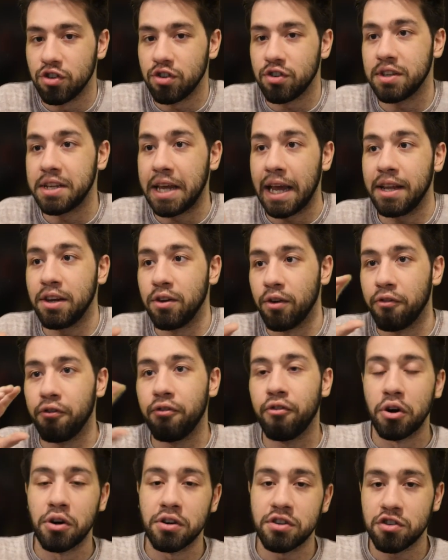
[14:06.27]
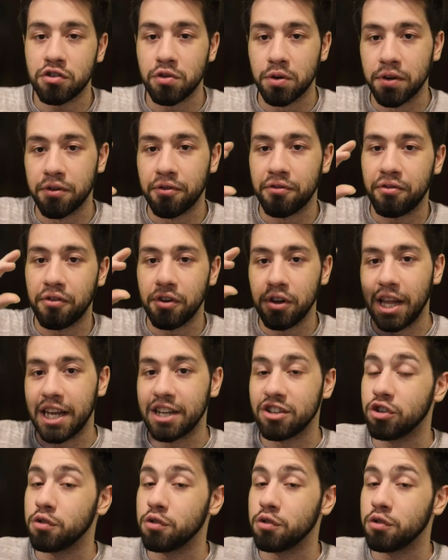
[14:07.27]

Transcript: just get your first sort of like